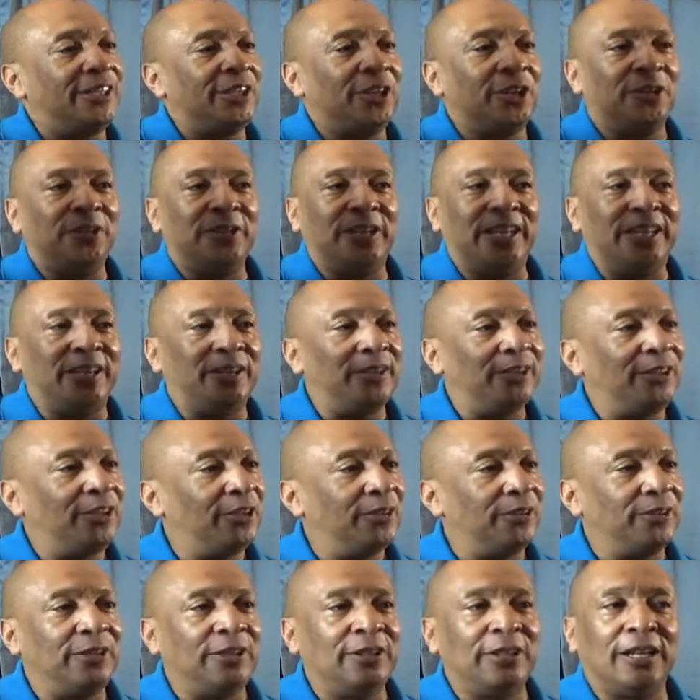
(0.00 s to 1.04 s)
You don't need it.
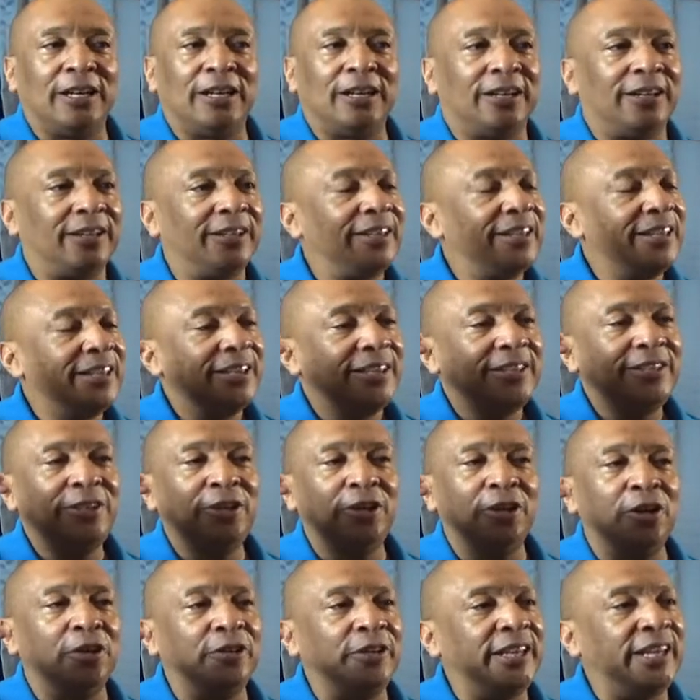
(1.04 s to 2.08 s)
You, you look.
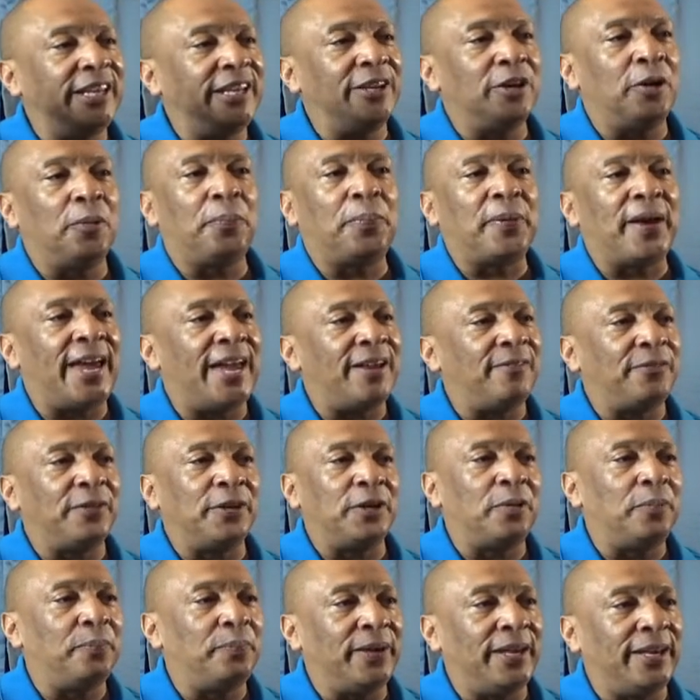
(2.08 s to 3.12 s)
You don't need no paying for
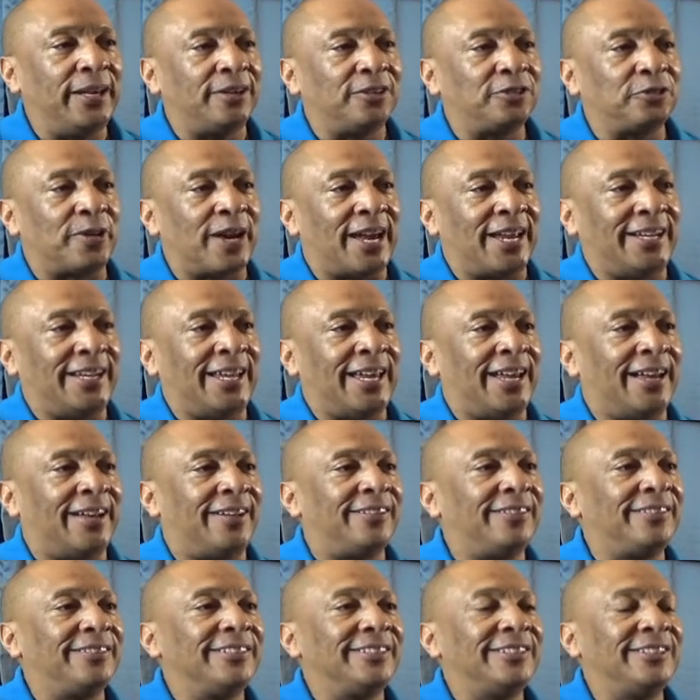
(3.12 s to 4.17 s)
no bills right
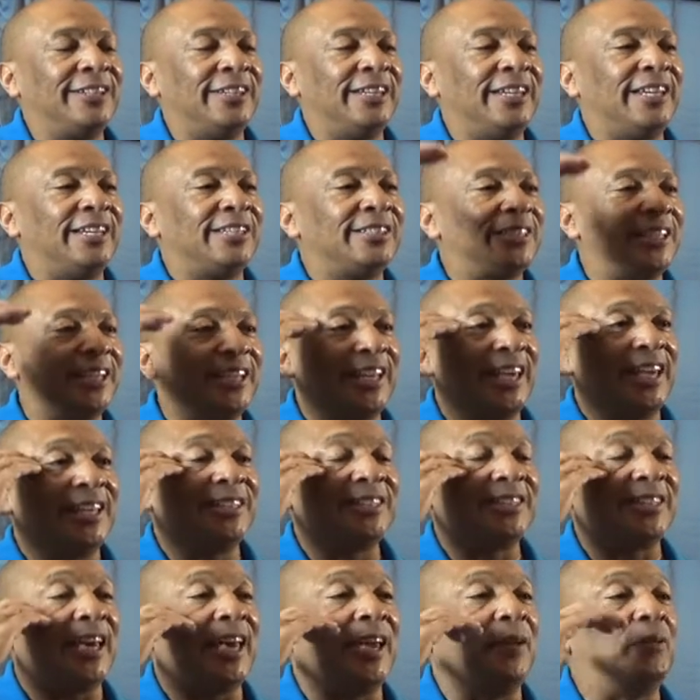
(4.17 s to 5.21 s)
now. You need to sit there and
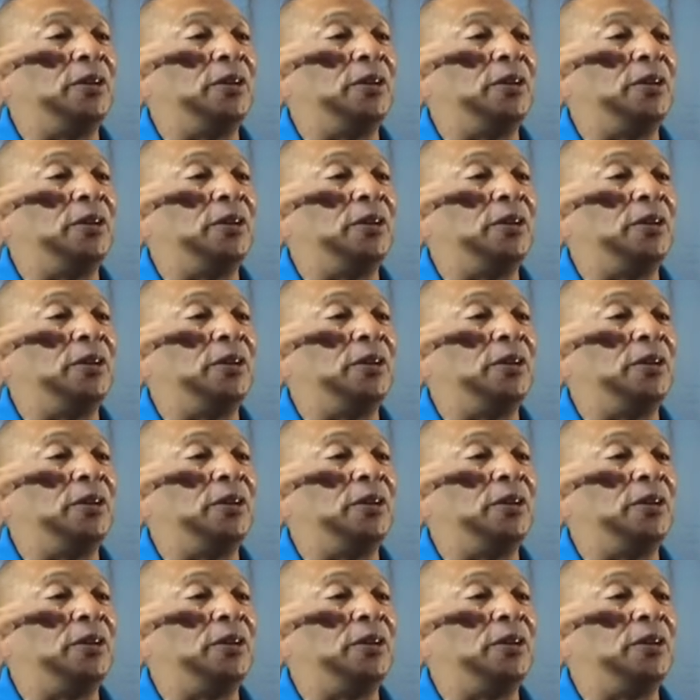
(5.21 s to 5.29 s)
say